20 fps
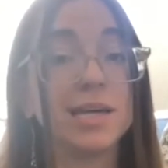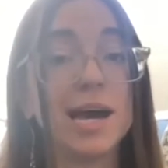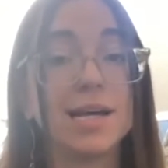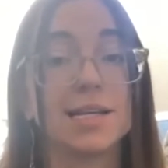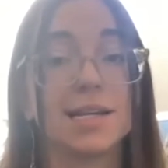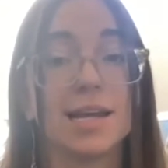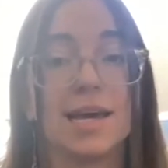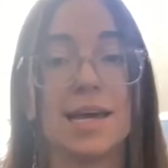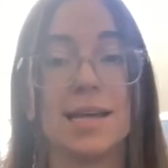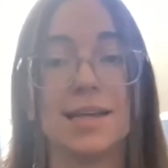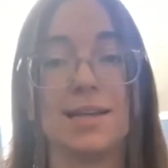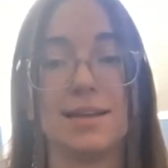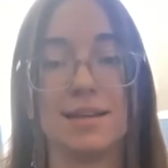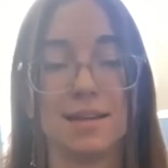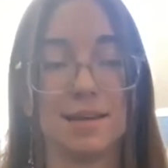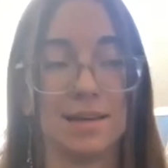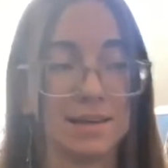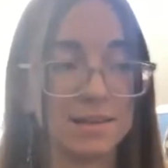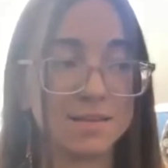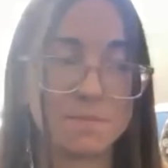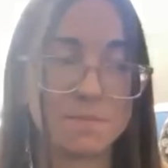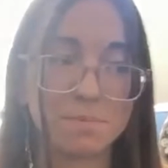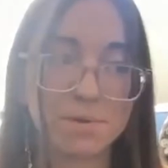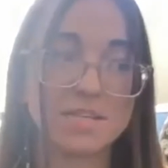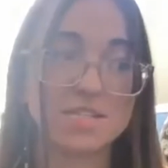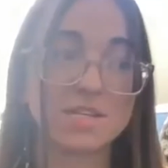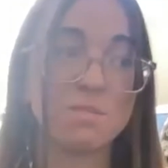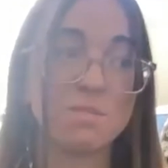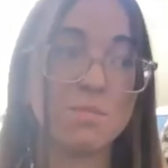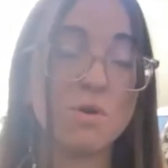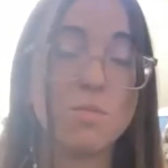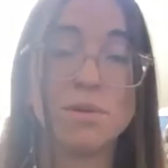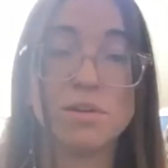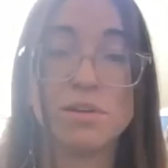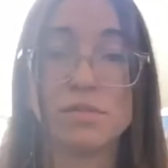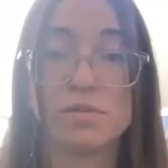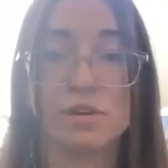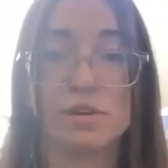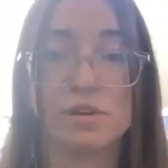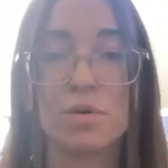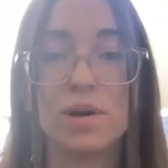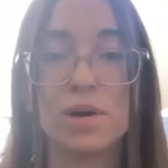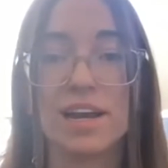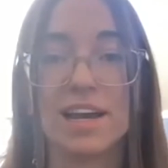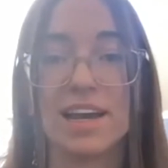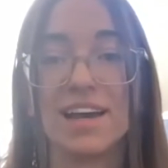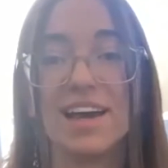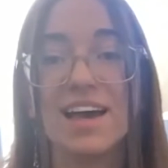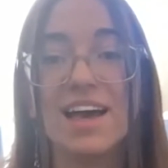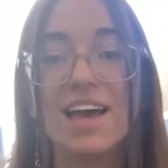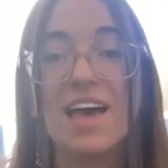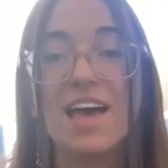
yet and in the present moment of recording,